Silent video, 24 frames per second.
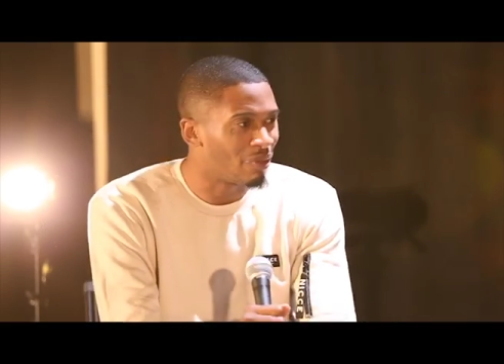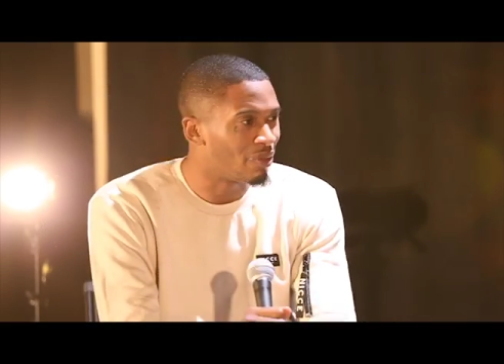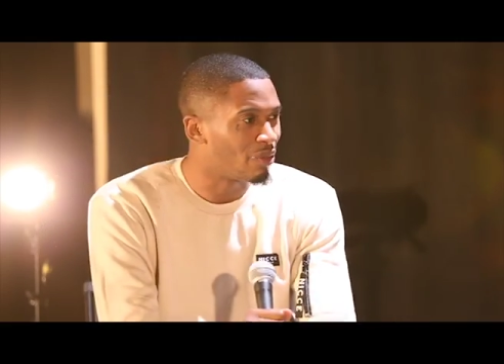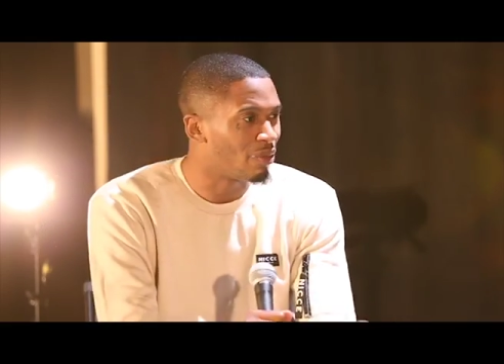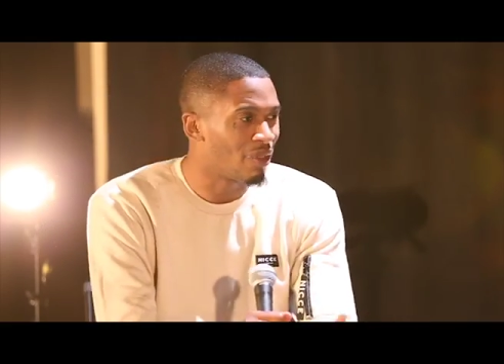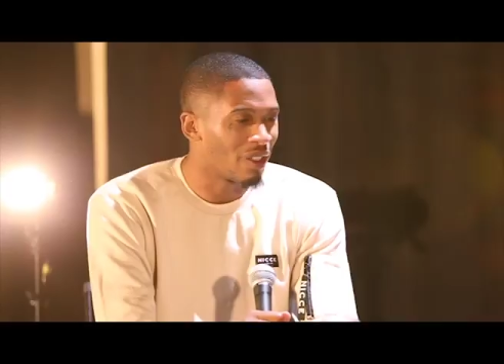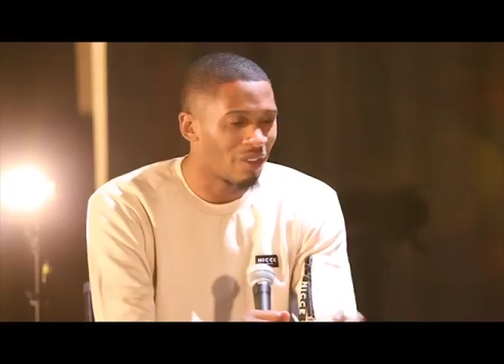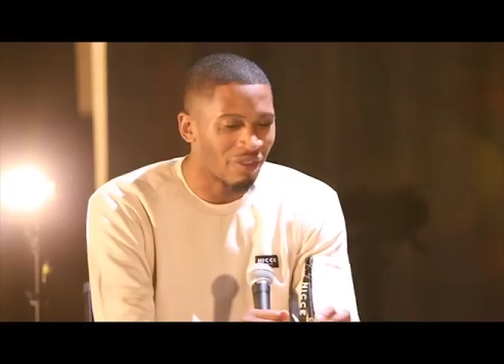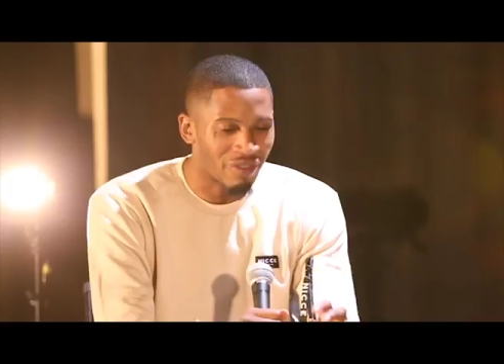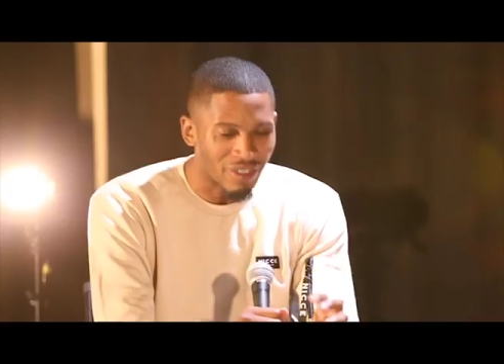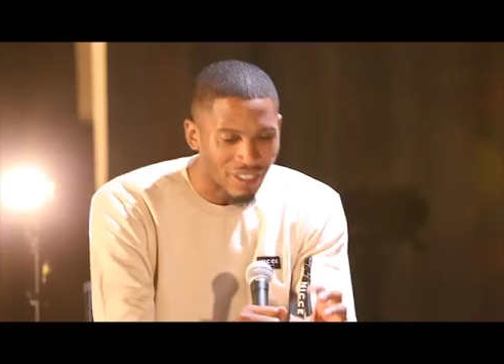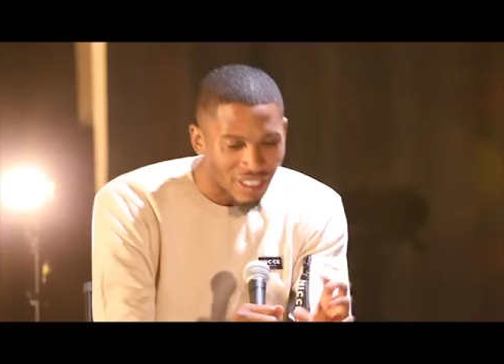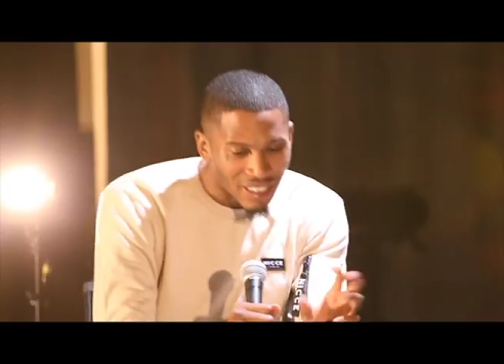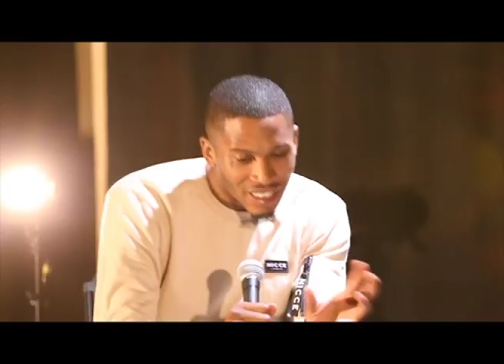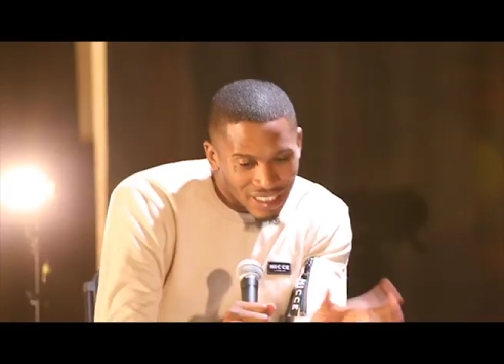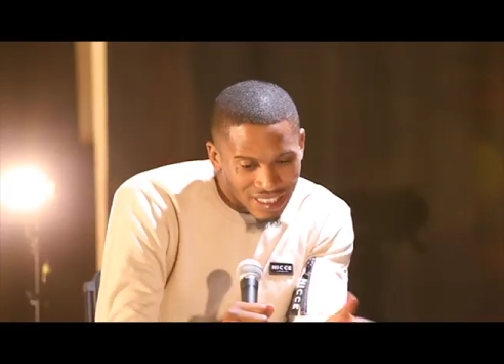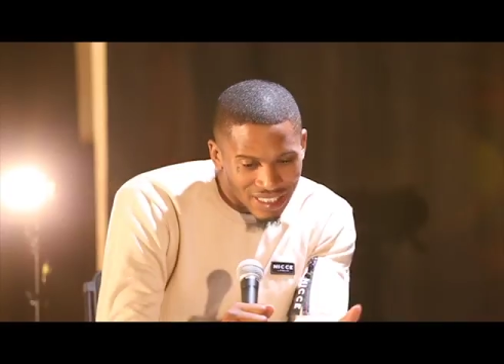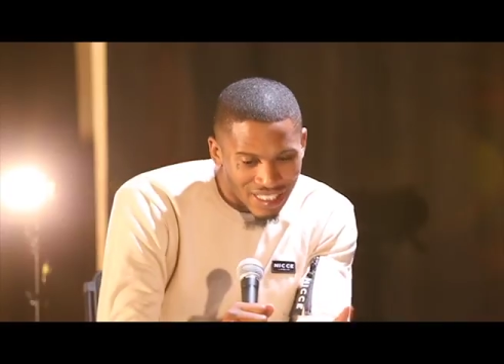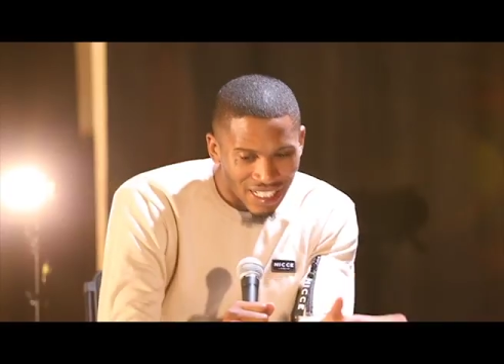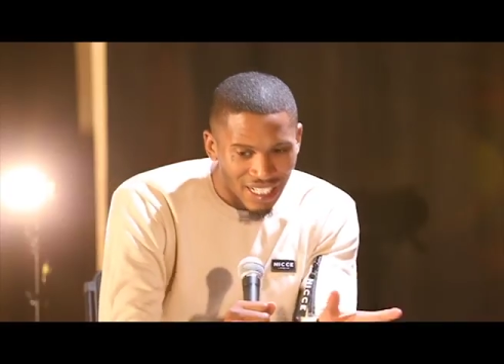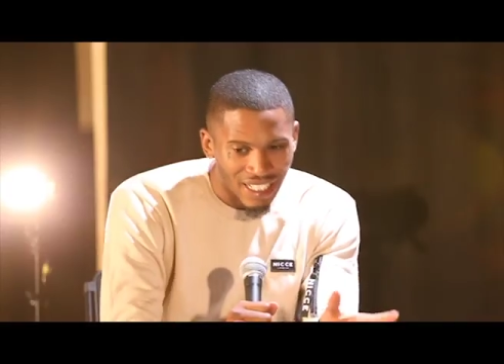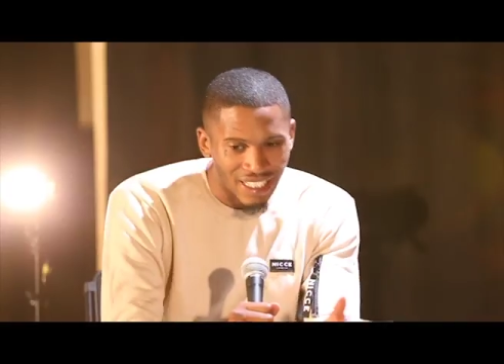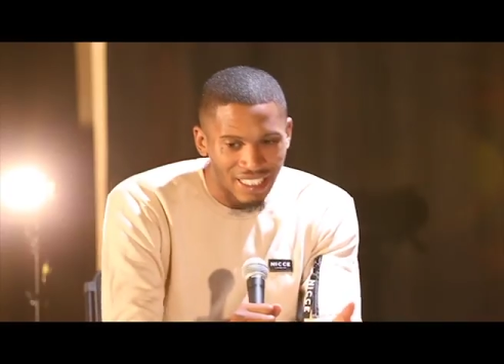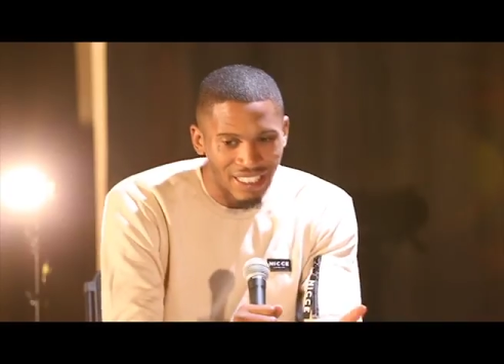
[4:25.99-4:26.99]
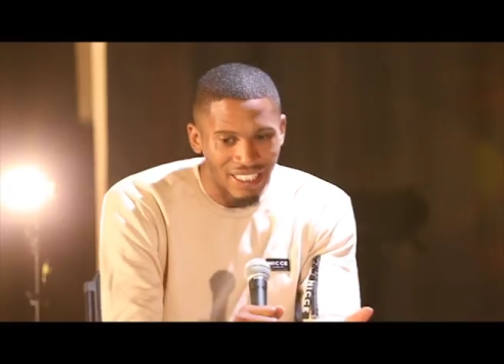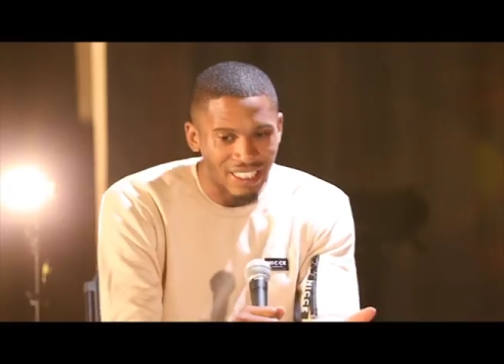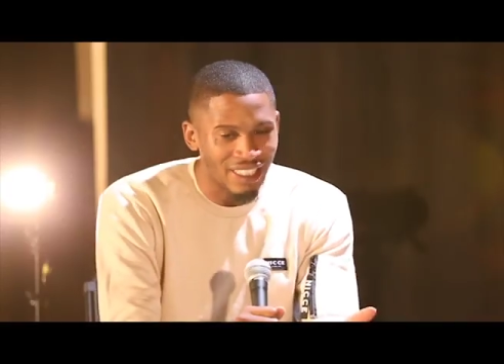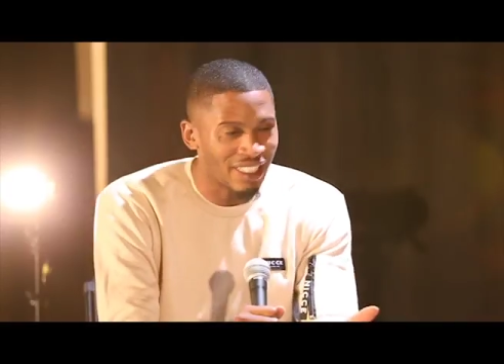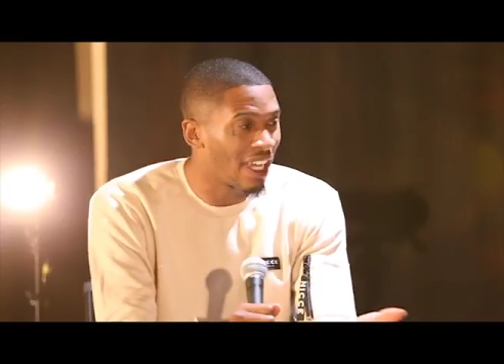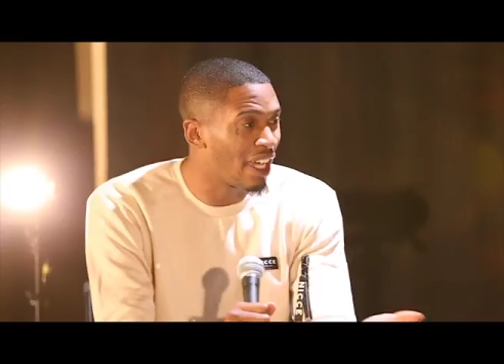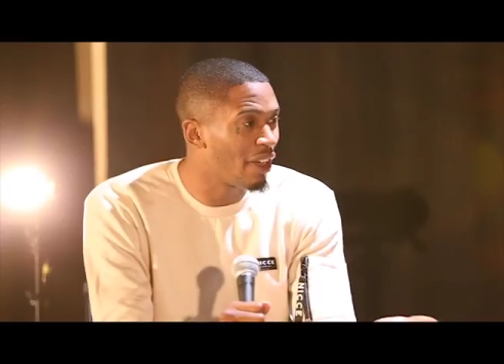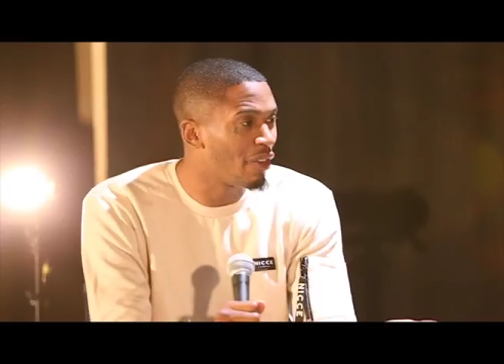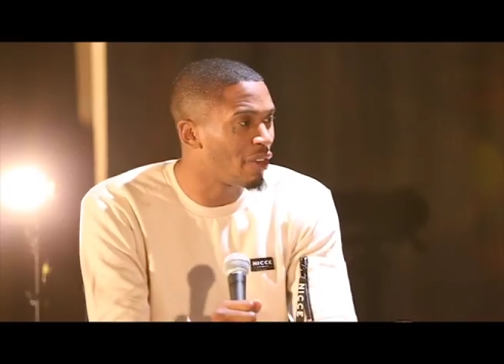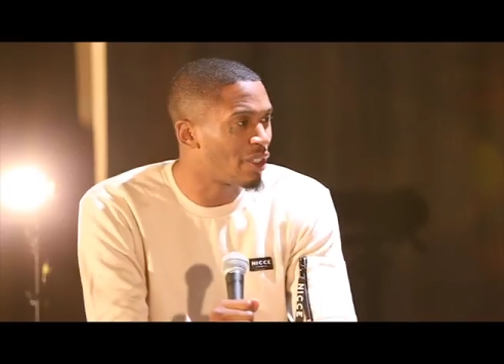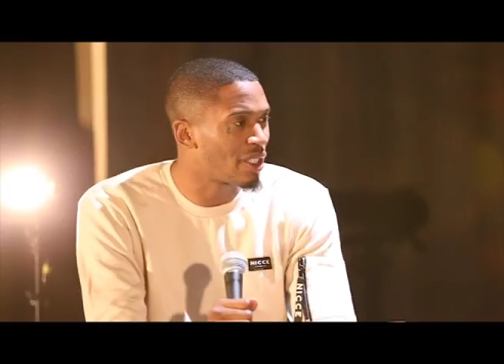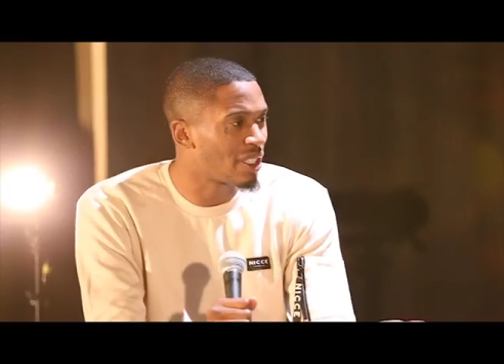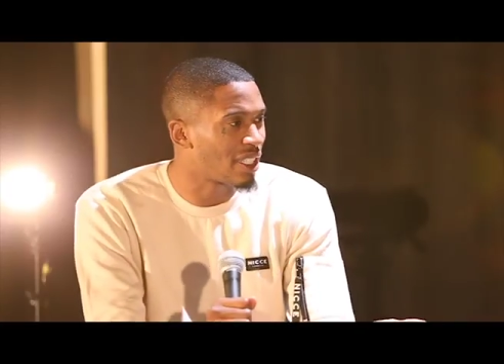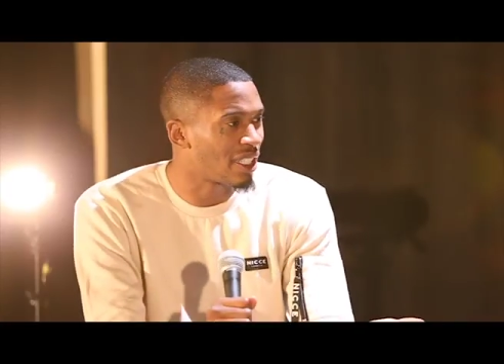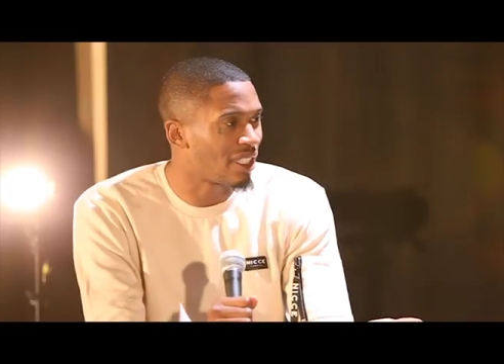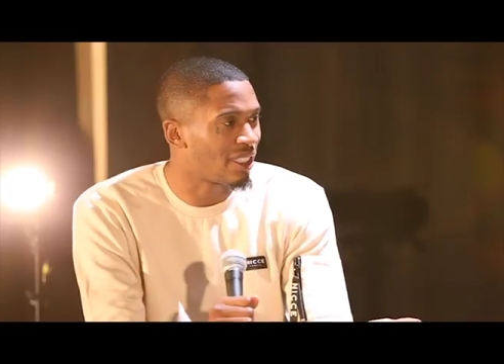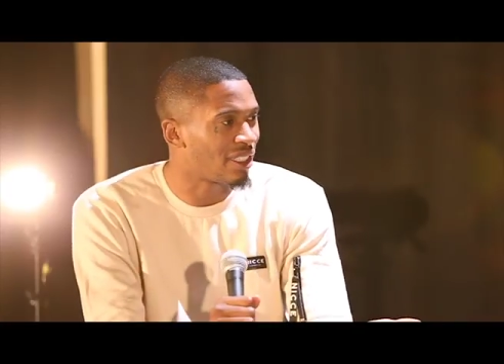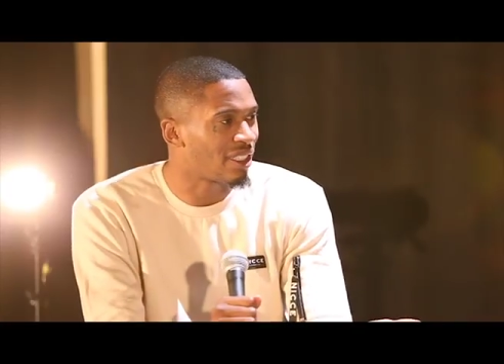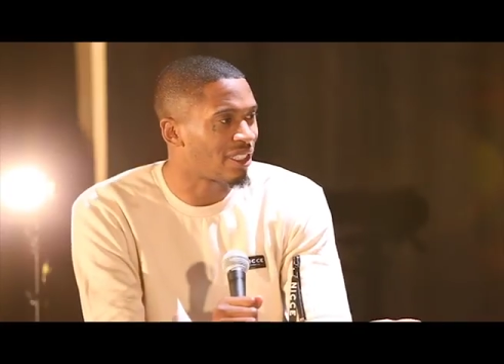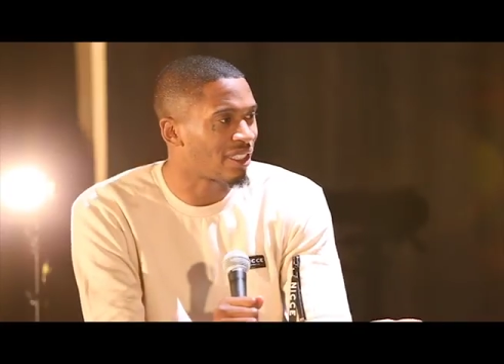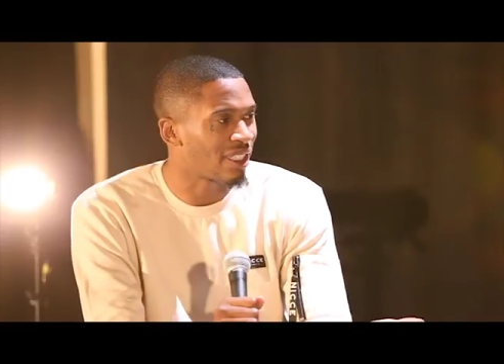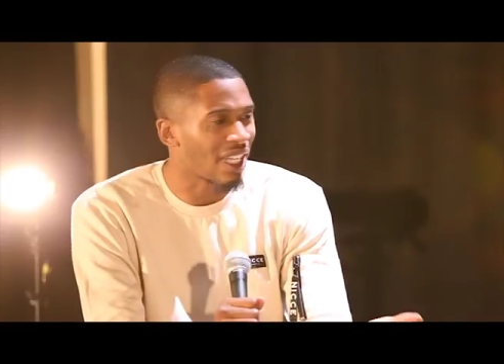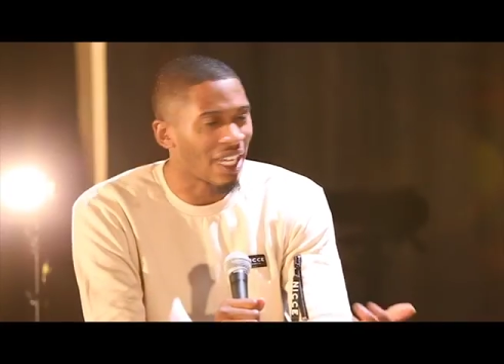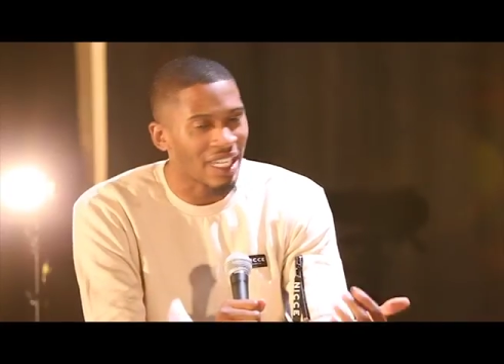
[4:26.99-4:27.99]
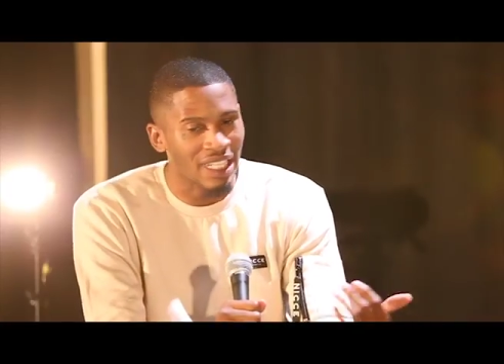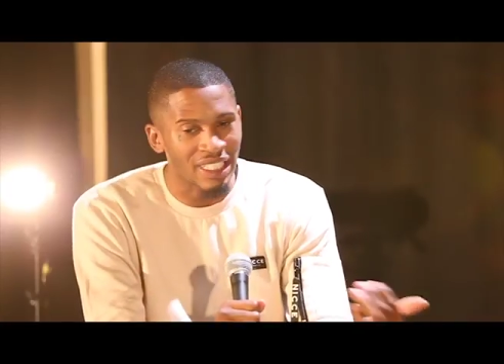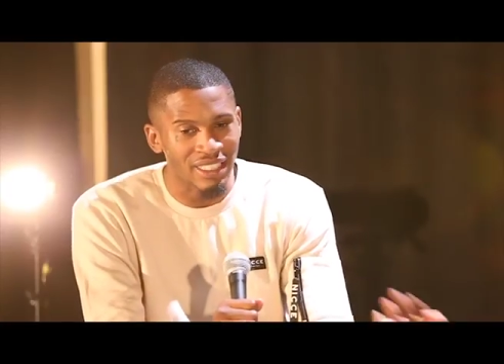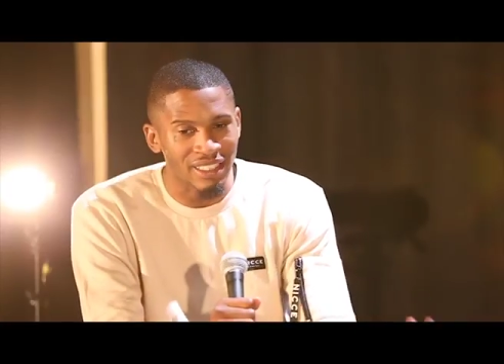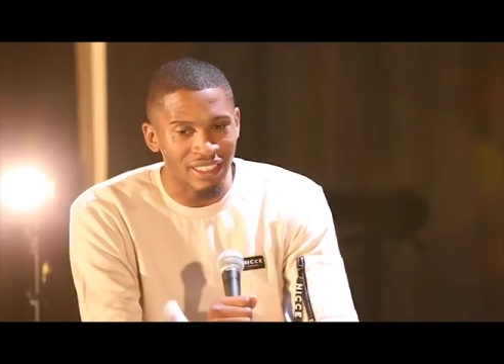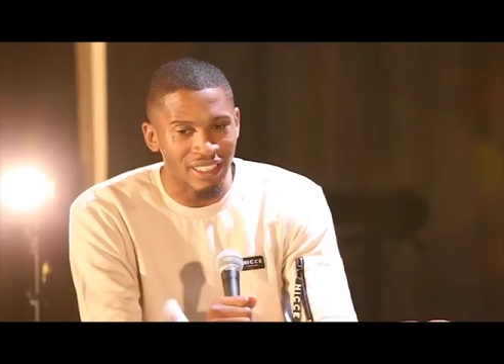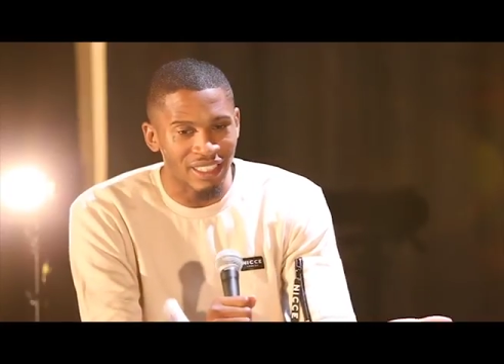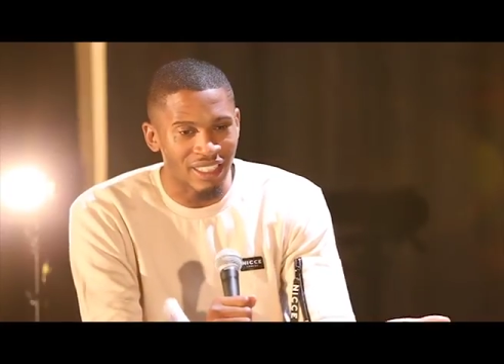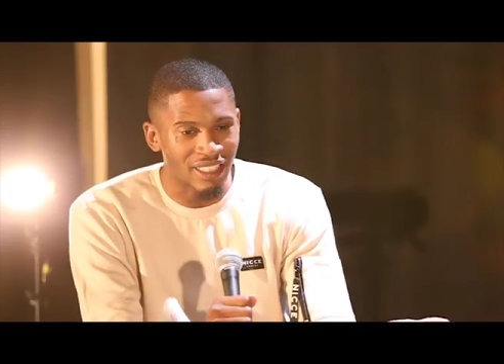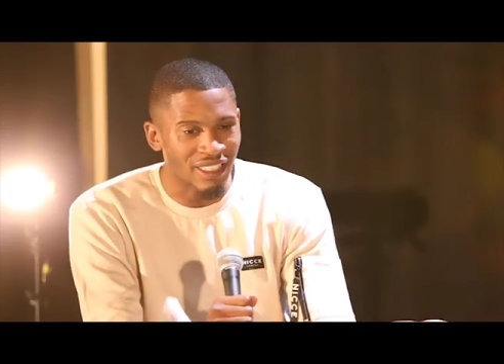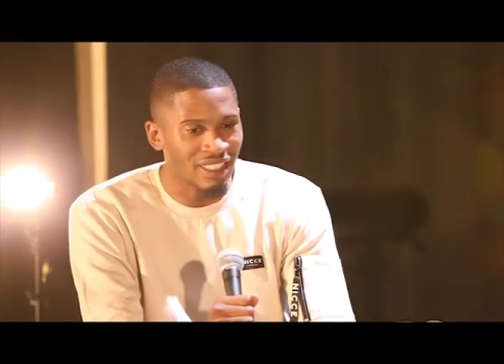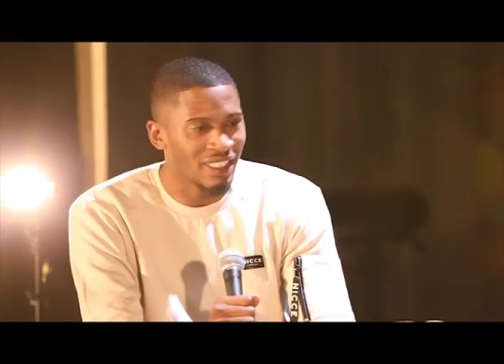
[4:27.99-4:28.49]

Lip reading: with Italian heritage that isn't